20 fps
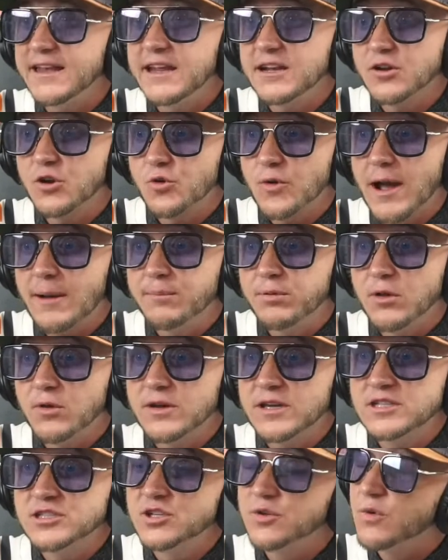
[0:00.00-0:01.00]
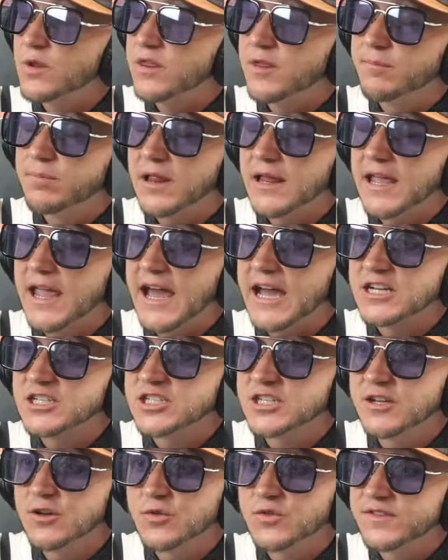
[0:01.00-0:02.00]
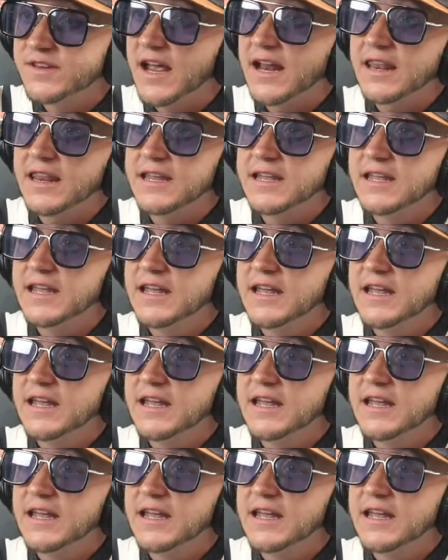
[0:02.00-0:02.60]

And then Garoppolo hits you with the play action. It was deadly.